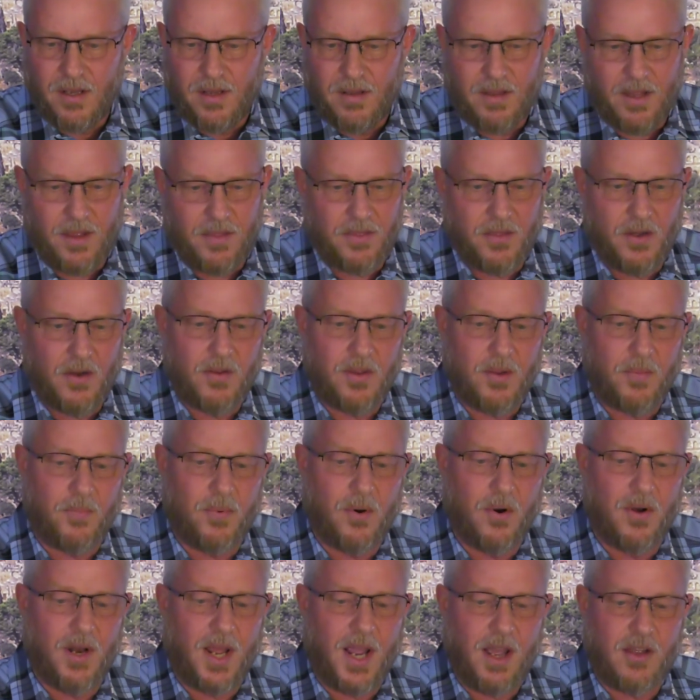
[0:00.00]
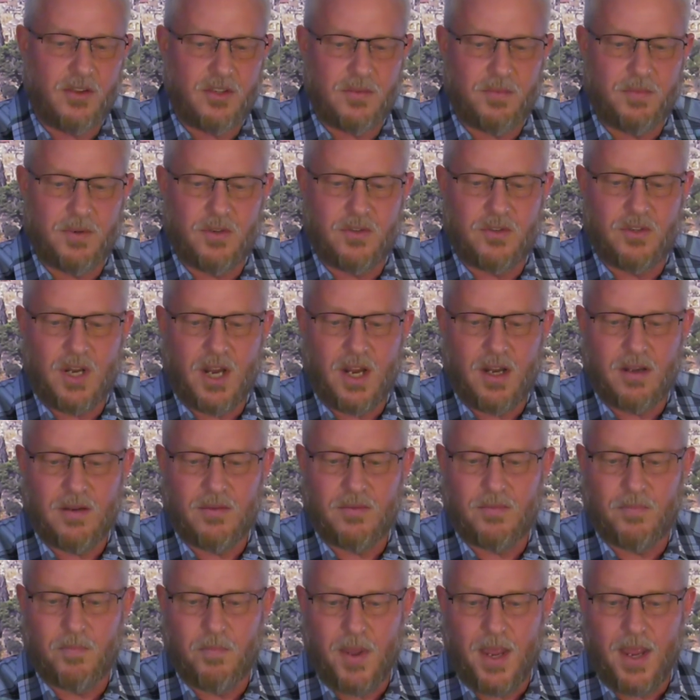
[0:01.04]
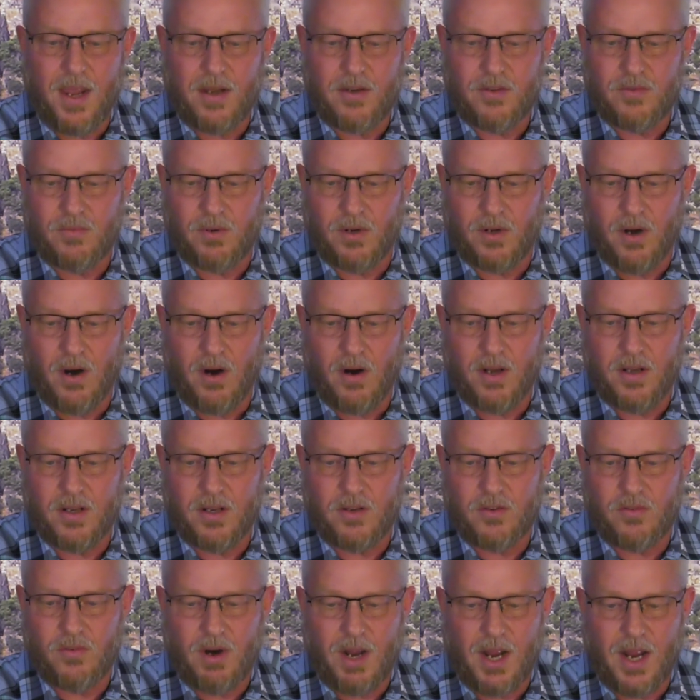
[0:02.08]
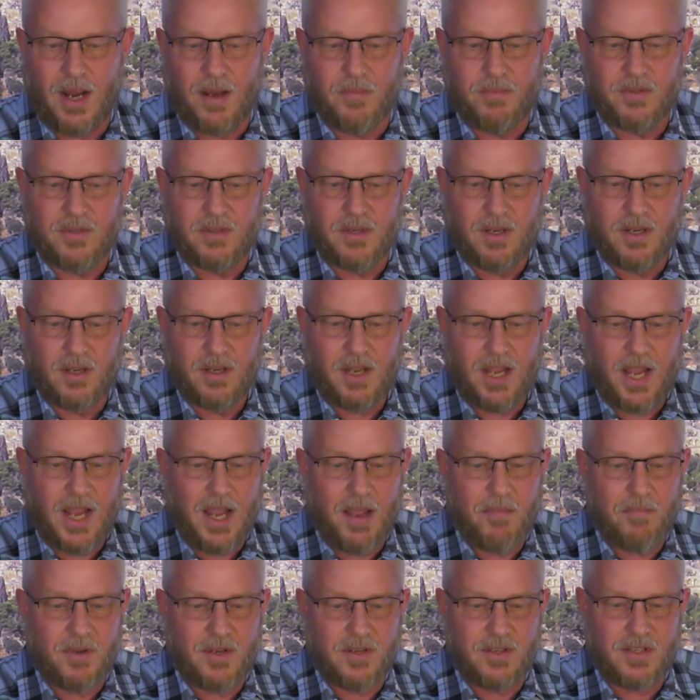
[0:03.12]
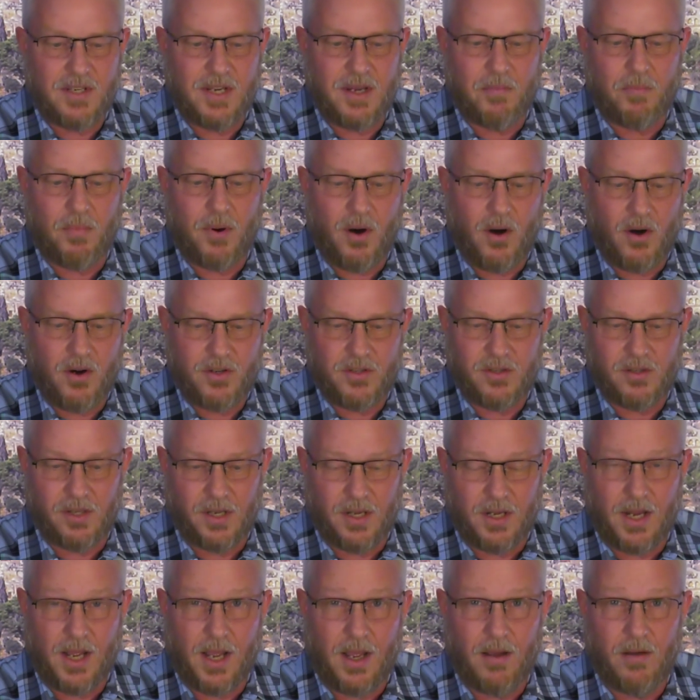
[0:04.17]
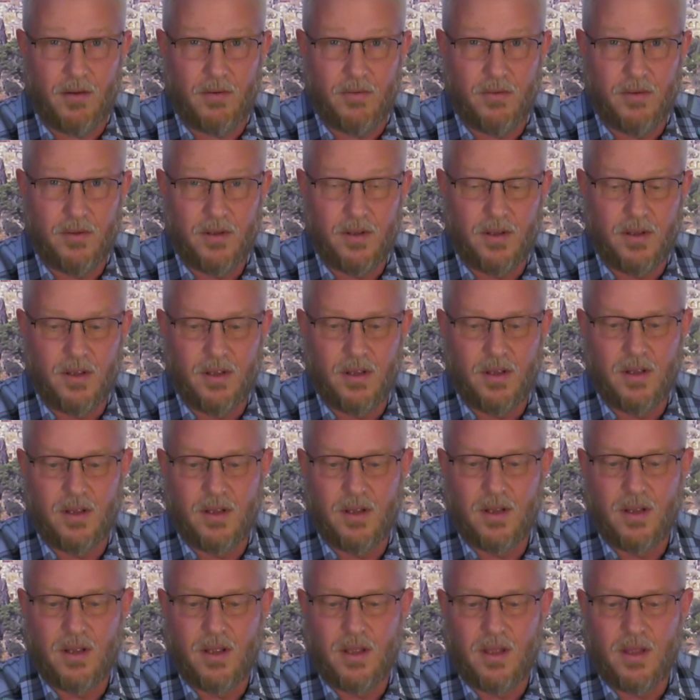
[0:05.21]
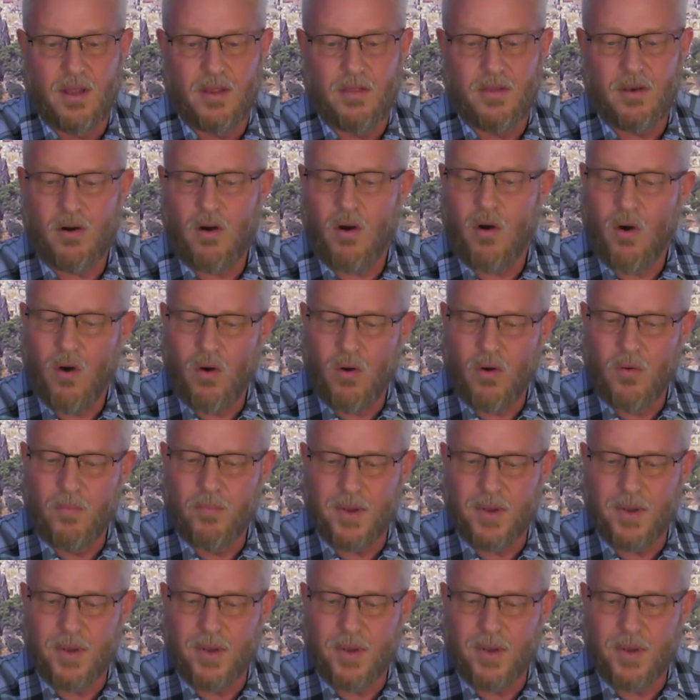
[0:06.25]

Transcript: that though the pronouncement Jacob makes regarding the tribes can be seen partially now, their whole